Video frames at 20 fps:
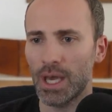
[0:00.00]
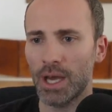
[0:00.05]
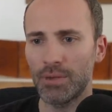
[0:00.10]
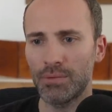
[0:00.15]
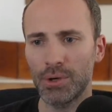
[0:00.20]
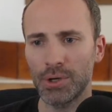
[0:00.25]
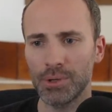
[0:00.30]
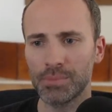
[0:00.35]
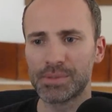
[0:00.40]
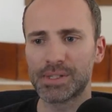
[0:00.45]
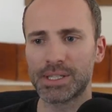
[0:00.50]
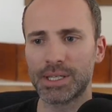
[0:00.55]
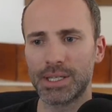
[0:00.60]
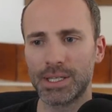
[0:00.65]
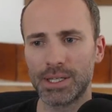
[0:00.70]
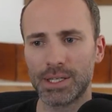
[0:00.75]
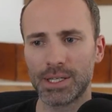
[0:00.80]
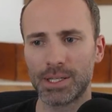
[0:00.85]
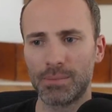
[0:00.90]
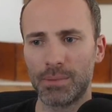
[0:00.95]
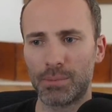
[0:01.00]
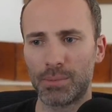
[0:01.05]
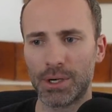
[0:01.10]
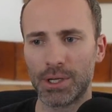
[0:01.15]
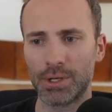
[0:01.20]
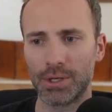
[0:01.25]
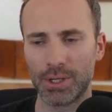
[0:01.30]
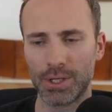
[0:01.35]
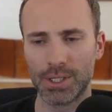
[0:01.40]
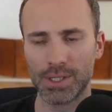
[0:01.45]
Yeah, I've heard Obsidian can be
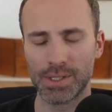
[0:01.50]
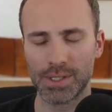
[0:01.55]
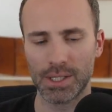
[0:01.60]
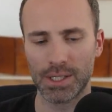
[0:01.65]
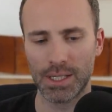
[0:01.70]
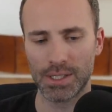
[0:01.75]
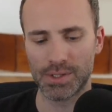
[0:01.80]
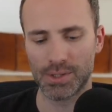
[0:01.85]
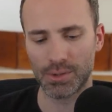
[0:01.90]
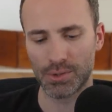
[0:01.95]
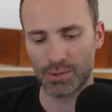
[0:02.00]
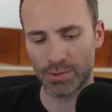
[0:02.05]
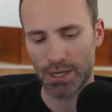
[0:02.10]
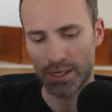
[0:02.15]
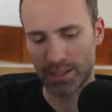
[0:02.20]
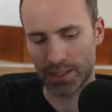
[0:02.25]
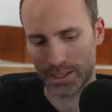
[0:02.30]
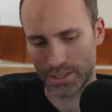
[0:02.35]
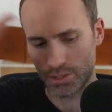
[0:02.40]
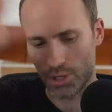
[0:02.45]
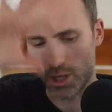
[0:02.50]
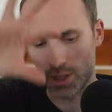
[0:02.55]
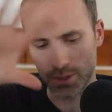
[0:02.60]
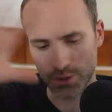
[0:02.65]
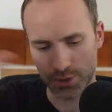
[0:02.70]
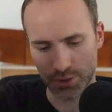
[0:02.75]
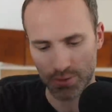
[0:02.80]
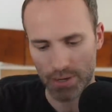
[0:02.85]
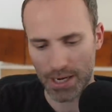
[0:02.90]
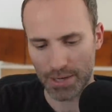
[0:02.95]
pretty good because it lets you create like
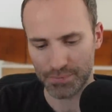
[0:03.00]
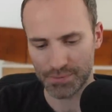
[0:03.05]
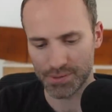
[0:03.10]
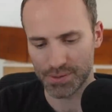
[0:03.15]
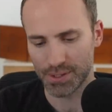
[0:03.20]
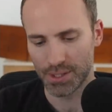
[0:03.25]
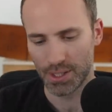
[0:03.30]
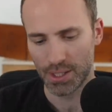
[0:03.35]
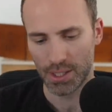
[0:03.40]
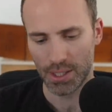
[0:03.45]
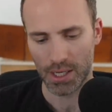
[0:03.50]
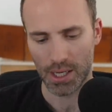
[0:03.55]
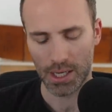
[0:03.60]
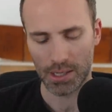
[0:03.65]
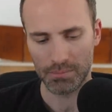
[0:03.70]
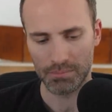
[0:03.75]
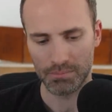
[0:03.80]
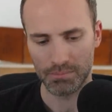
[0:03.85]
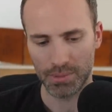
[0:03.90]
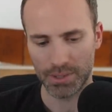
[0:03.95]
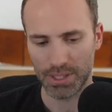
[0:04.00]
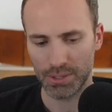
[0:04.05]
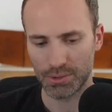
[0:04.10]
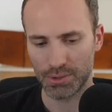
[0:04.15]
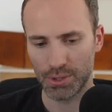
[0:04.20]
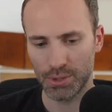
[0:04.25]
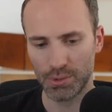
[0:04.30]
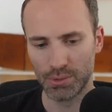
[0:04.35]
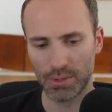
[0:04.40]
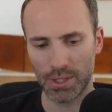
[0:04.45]
knowledge graphs. Um, but
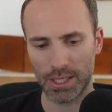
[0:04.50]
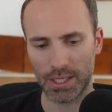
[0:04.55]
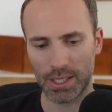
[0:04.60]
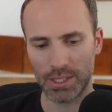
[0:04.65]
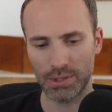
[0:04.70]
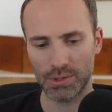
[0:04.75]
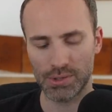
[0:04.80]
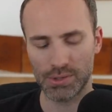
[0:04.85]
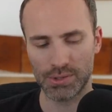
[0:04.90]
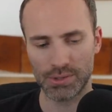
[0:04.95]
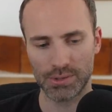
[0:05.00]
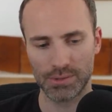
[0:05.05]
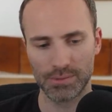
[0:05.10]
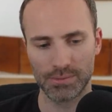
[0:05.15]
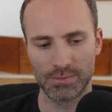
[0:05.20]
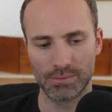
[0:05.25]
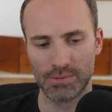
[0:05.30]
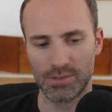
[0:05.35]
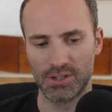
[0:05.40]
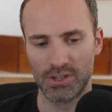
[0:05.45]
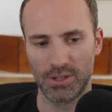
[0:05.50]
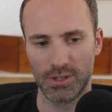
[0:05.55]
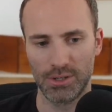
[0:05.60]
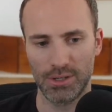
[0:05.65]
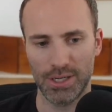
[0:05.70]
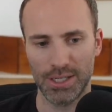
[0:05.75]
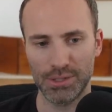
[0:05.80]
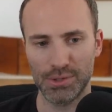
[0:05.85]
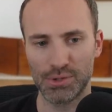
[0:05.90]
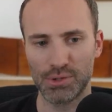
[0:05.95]
there too, like I just,
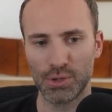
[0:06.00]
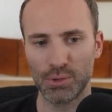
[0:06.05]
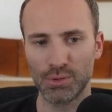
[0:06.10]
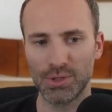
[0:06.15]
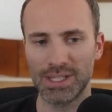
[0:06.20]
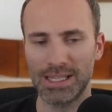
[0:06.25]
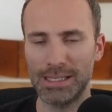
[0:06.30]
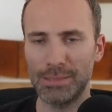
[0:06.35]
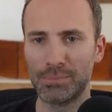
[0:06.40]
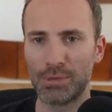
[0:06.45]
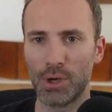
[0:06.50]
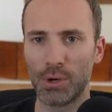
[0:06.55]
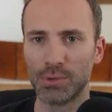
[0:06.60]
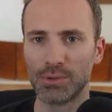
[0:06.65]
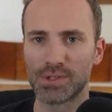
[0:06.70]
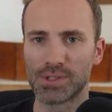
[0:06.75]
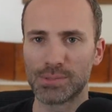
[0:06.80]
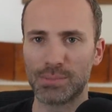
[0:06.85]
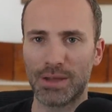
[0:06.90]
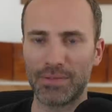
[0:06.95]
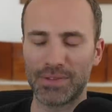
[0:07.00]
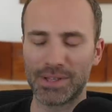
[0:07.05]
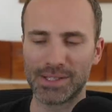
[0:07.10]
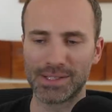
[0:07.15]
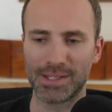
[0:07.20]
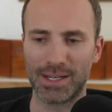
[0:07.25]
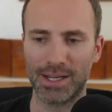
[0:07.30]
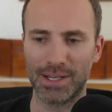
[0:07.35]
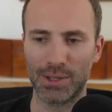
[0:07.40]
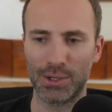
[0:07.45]
I just don't keep notes about
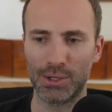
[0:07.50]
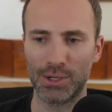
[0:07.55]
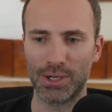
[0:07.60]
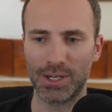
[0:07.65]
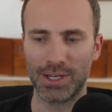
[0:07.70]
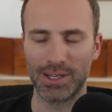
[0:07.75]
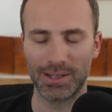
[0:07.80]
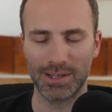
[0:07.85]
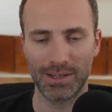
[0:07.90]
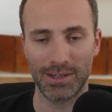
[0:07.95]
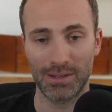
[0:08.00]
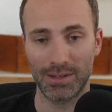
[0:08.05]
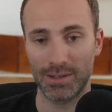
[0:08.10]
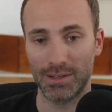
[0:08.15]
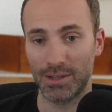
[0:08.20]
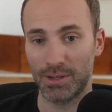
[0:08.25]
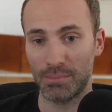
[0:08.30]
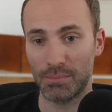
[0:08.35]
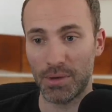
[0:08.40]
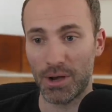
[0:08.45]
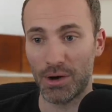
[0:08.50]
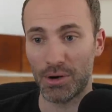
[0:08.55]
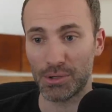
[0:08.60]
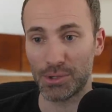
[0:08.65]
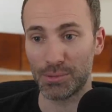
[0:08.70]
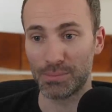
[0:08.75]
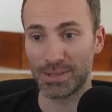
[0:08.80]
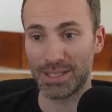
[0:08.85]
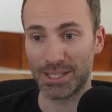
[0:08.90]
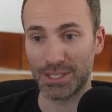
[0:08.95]
things that I learn, and uh,
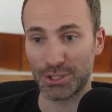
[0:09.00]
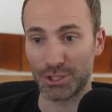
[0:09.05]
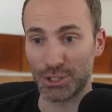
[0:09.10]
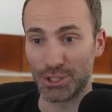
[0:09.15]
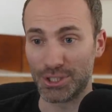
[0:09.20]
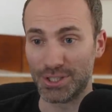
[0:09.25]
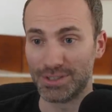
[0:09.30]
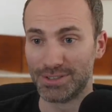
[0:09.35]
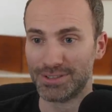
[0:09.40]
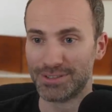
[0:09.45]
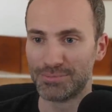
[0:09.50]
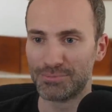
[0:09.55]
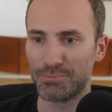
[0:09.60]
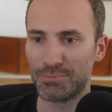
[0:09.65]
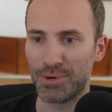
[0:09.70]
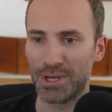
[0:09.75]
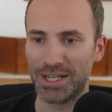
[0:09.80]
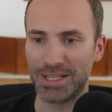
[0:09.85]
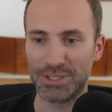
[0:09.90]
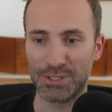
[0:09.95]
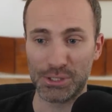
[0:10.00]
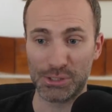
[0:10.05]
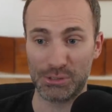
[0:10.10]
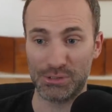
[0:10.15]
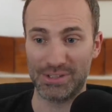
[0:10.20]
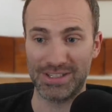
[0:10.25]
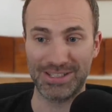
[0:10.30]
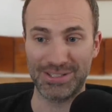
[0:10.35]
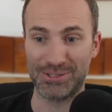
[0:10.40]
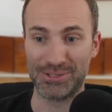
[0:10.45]
arguably I should, but I
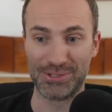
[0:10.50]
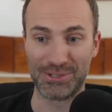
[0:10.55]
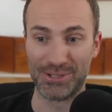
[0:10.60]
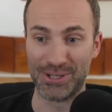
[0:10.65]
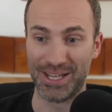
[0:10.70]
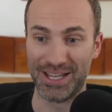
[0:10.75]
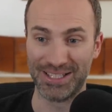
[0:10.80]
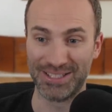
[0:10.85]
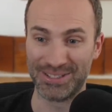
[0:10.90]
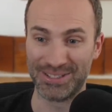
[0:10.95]
just, I just,